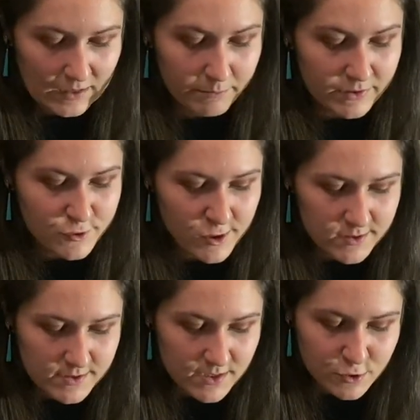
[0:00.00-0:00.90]
But
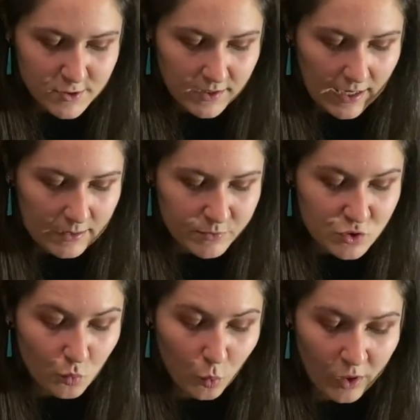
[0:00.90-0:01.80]
just as she came
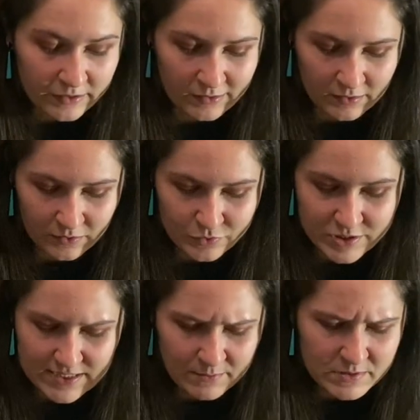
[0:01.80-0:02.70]
to one who
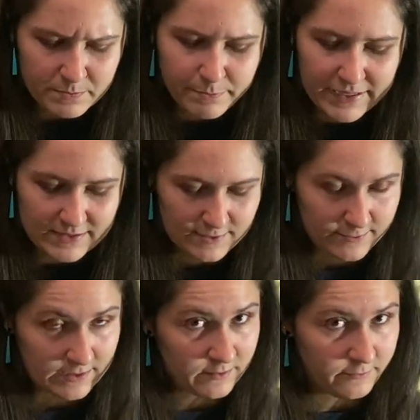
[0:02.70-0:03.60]
seemed better
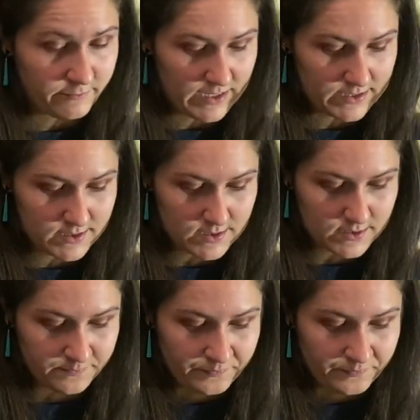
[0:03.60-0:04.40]
than the rest.